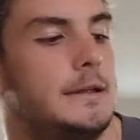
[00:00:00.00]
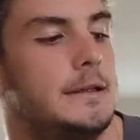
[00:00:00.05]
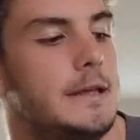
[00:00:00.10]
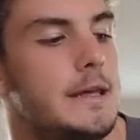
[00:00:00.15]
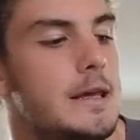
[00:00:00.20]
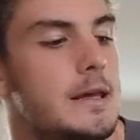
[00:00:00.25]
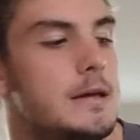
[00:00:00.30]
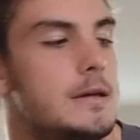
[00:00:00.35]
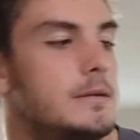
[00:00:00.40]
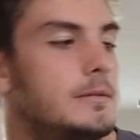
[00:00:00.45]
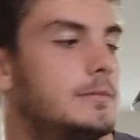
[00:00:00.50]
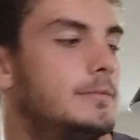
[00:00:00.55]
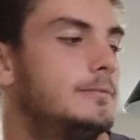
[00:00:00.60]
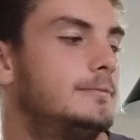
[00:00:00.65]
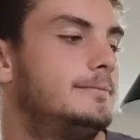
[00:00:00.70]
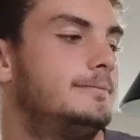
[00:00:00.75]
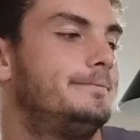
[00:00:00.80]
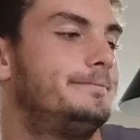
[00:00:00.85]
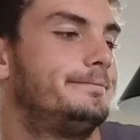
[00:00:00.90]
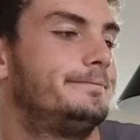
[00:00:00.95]
Yeah.
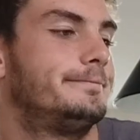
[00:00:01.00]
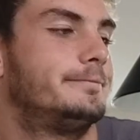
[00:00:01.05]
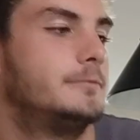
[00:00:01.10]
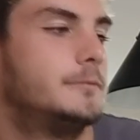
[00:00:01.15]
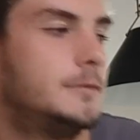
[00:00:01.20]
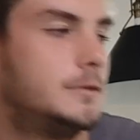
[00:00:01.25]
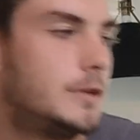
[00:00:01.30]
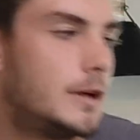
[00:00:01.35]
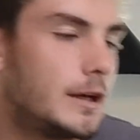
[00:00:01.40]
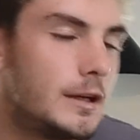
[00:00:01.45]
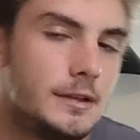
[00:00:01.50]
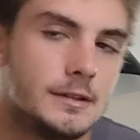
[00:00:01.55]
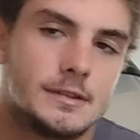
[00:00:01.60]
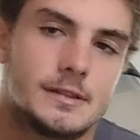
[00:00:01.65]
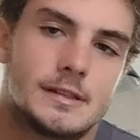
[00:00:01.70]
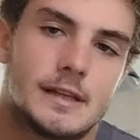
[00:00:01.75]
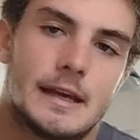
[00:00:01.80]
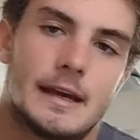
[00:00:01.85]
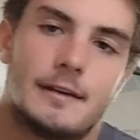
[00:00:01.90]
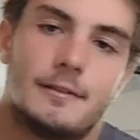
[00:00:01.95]
What
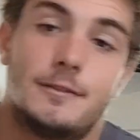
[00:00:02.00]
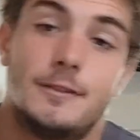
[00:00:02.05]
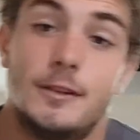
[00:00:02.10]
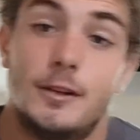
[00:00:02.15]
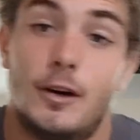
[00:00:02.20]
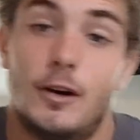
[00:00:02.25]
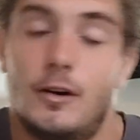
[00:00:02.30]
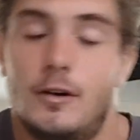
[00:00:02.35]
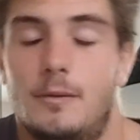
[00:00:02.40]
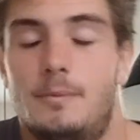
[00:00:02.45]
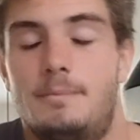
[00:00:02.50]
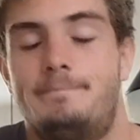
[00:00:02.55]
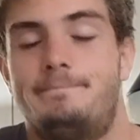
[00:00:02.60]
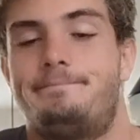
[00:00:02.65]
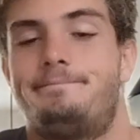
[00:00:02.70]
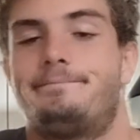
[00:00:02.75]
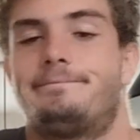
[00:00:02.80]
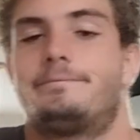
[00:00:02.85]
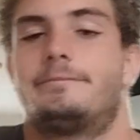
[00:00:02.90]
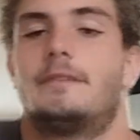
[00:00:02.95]
else? Yeah, I flew home
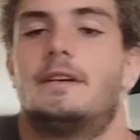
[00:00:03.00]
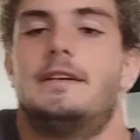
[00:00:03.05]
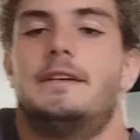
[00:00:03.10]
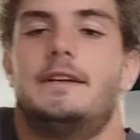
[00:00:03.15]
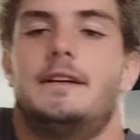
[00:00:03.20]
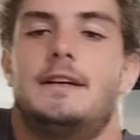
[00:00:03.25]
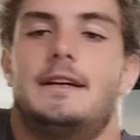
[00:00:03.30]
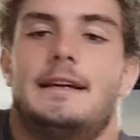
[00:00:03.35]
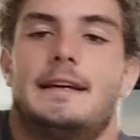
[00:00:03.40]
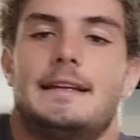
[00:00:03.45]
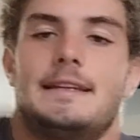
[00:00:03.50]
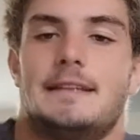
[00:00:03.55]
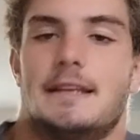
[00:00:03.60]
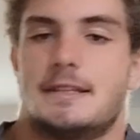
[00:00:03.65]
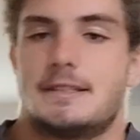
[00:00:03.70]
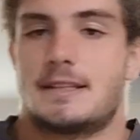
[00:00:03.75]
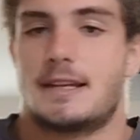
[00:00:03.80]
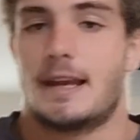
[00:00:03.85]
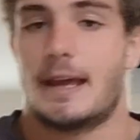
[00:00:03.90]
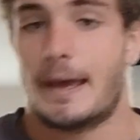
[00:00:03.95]

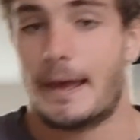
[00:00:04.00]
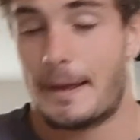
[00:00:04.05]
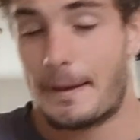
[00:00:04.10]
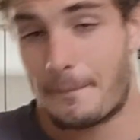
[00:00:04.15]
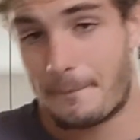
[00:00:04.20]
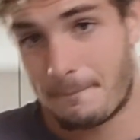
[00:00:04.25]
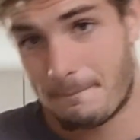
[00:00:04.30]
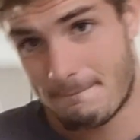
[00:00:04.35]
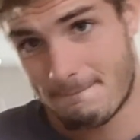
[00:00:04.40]
yesterday.